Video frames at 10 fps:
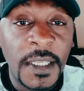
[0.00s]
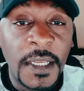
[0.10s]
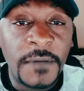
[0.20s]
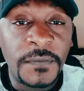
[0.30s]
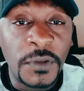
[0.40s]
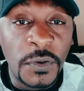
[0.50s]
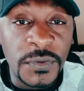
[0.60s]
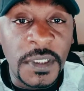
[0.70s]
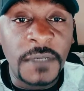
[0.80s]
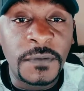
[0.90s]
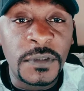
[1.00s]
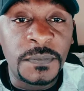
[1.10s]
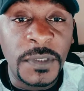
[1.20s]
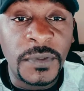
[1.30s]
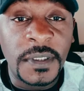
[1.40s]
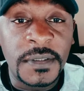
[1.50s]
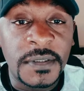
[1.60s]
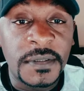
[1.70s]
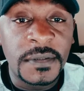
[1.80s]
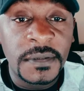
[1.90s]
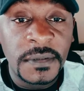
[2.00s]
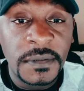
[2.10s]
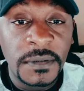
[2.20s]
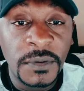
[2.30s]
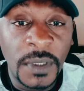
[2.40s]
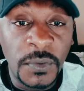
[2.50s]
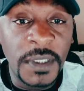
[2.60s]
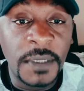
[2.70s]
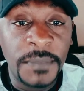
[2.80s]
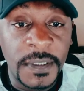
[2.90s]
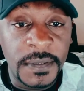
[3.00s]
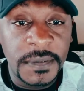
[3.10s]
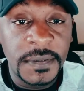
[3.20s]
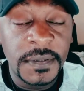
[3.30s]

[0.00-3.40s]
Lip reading: And for those that have always been with us, you are welcome back.